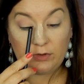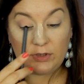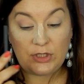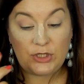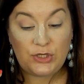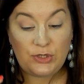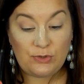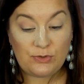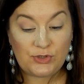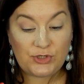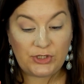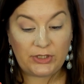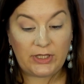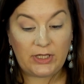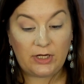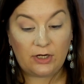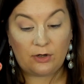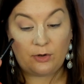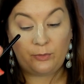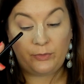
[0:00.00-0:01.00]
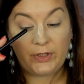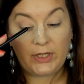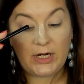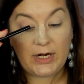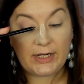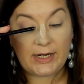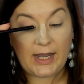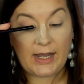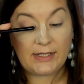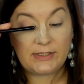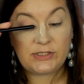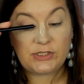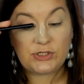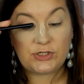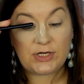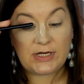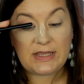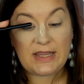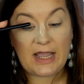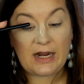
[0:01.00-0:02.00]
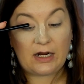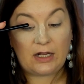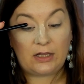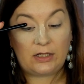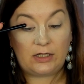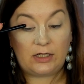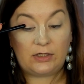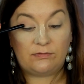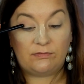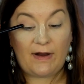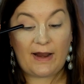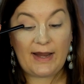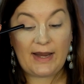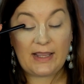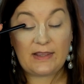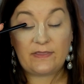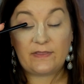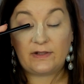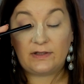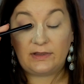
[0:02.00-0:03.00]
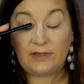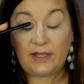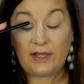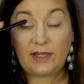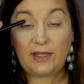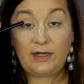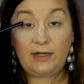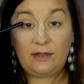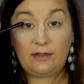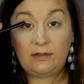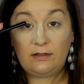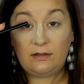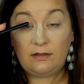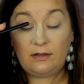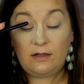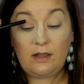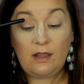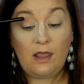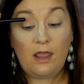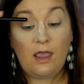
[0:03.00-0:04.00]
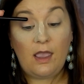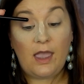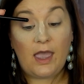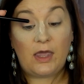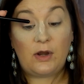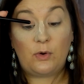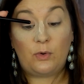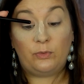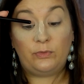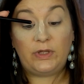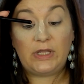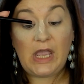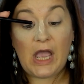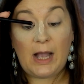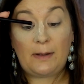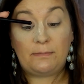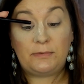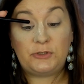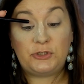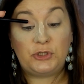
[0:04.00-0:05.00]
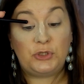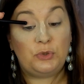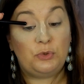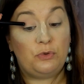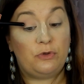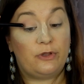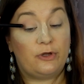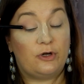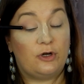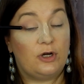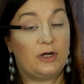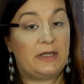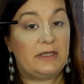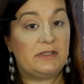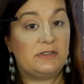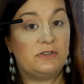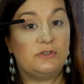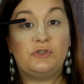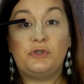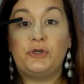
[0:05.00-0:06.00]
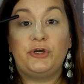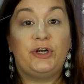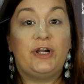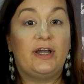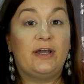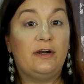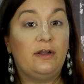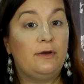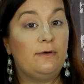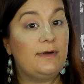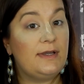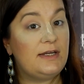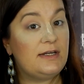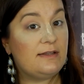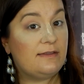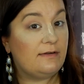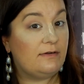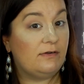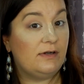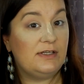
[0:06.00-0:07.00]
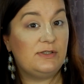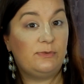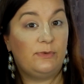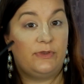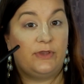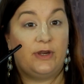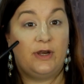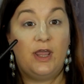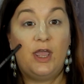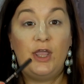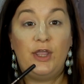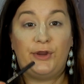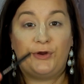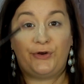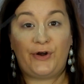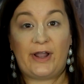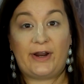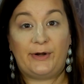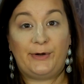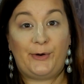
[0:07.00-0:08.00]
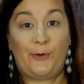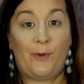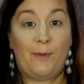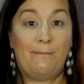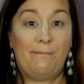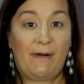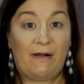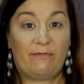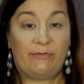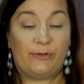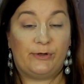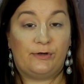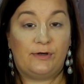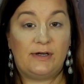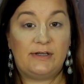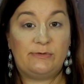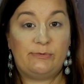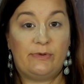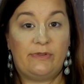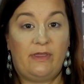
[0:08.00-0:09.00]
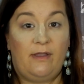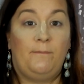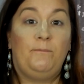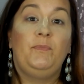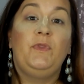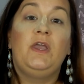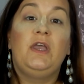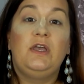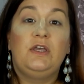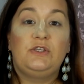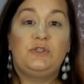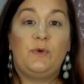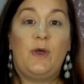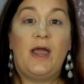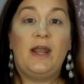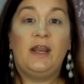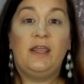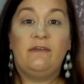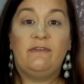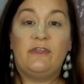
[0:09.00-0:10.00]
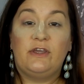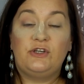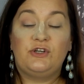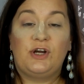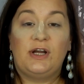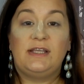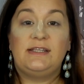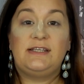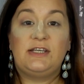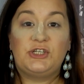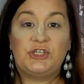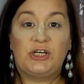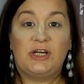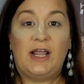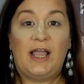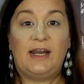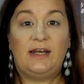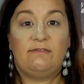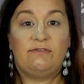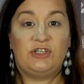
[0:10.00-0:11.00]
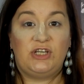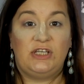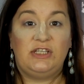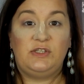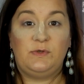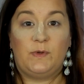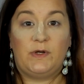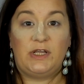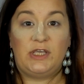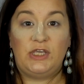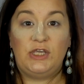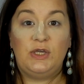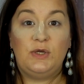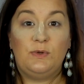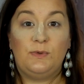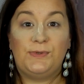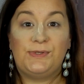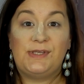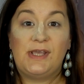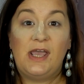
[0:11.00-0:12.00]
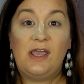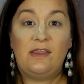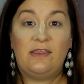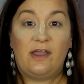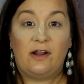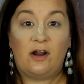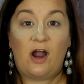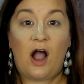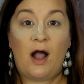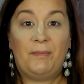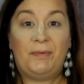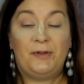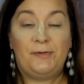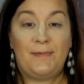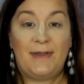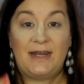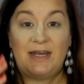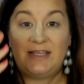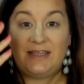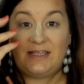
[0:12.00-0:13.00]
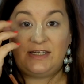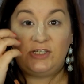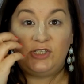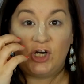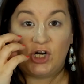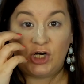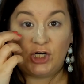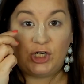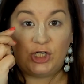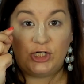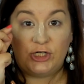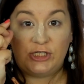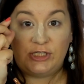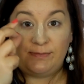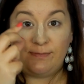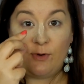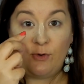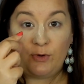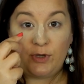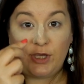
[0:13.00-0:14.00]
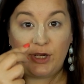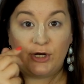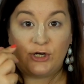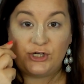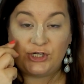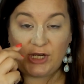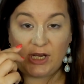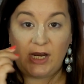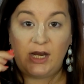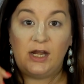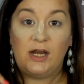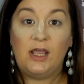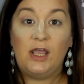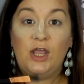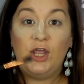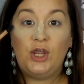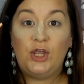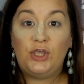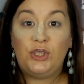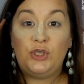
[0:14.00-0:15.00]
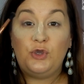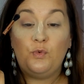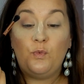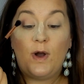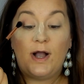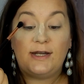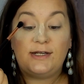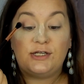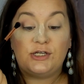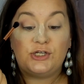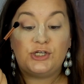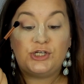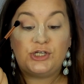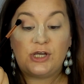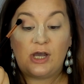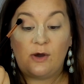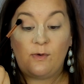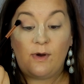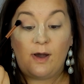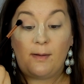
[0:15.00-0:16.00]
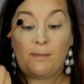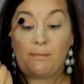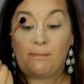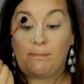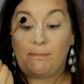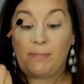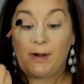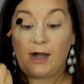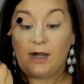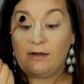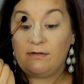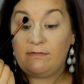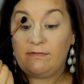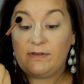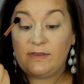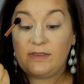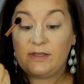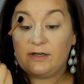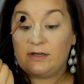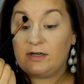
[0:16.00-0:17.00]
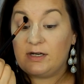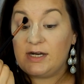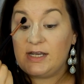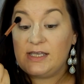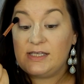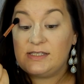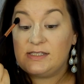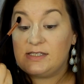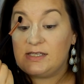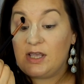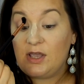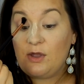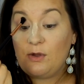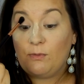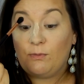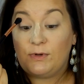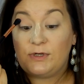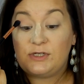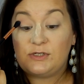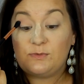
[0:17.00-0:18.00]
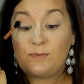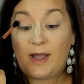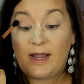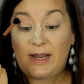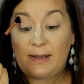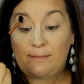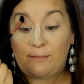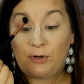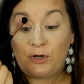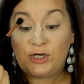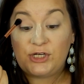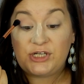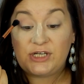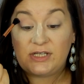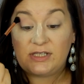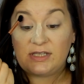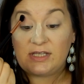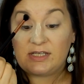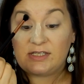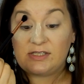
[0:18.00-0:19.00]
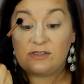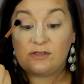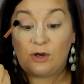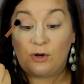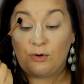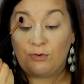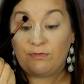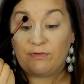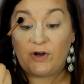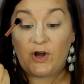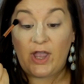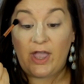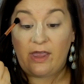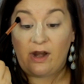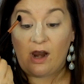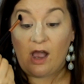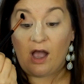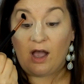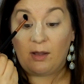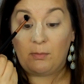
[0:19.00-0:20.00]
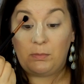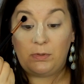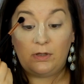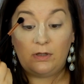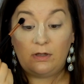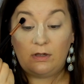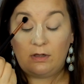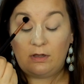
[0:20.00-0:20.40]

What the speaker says: Usually you're only going to concentrate that color right in the lid and only up to the crease. So you're not going to go into the crease with it, you're not going to go above the crease with it. So any of the transition kind of shades you want to use that complement the darker, smokier shade, you want to show above the crease, which is why I'm pushing this over and up.